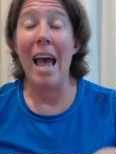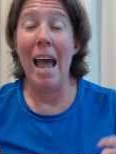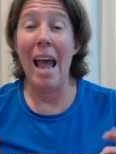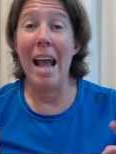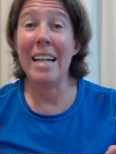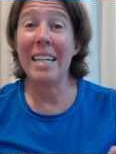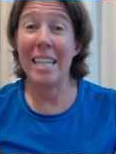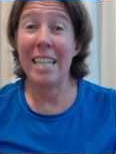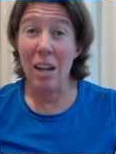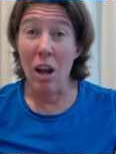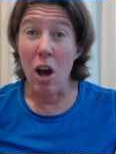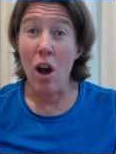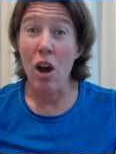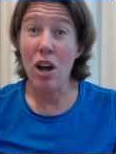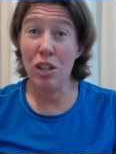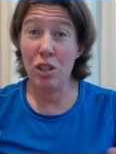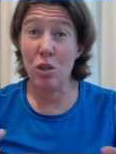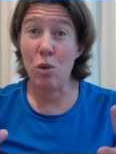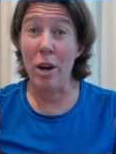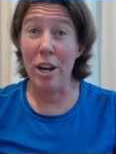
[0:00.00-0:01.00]
it can
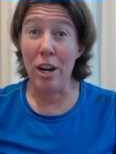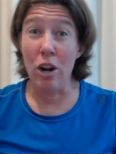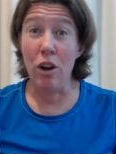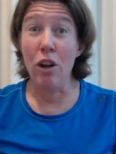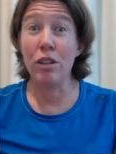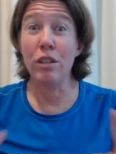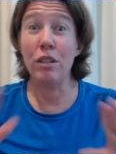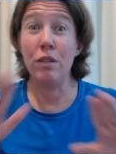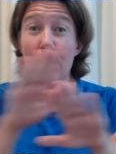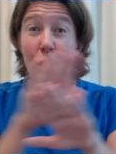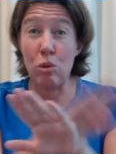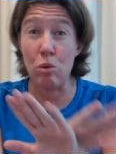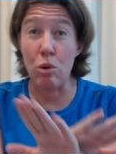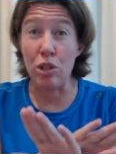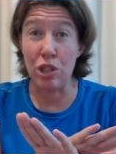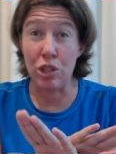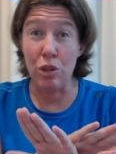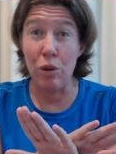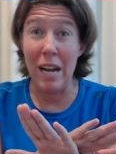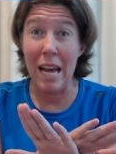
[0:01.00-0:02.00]
hurt quite a lot if you
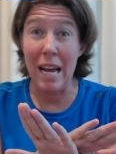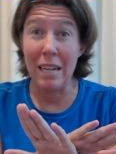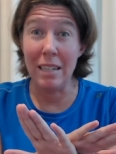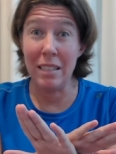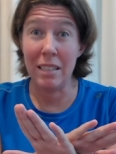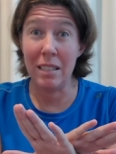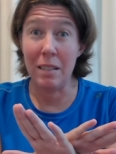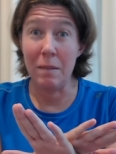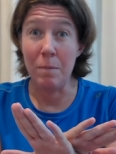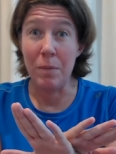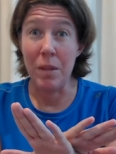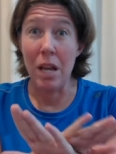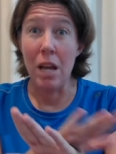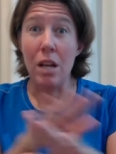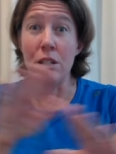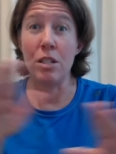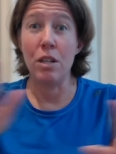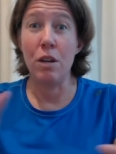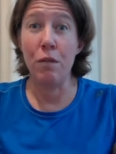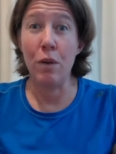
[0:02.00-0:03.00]
cross your legs.
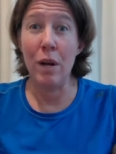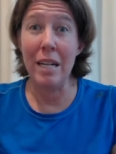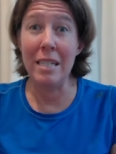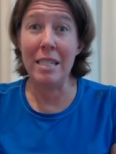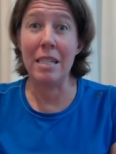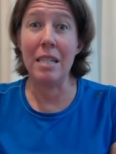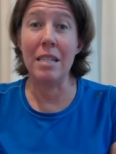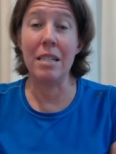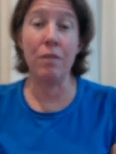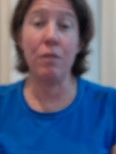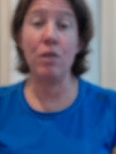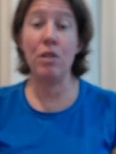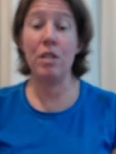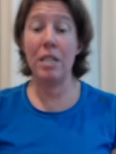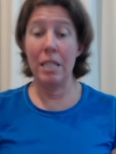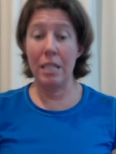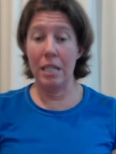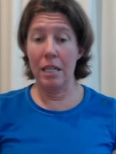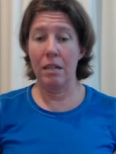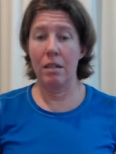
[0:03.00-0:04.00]
So for instance, if you're
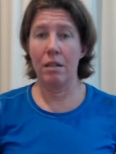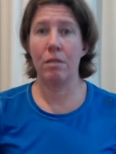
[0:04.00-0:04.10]
sitting